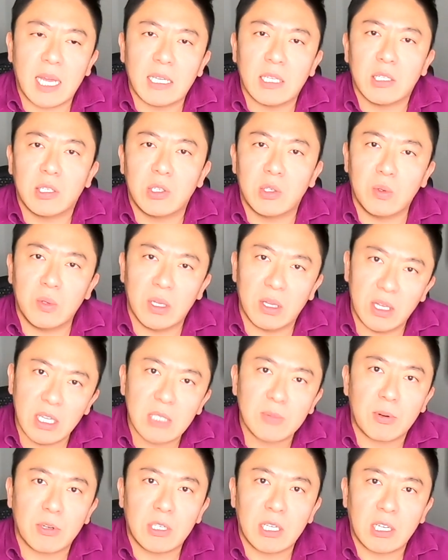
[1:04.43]
get into in
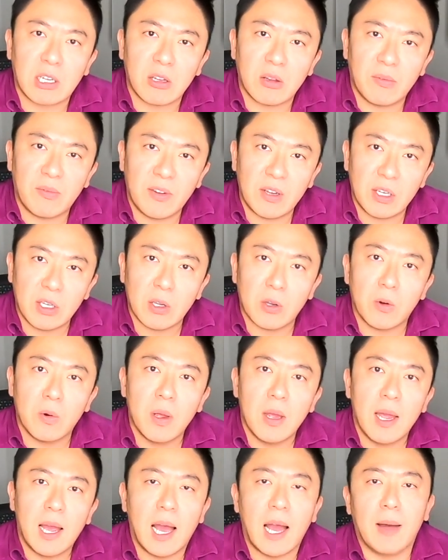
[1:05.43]
this particular video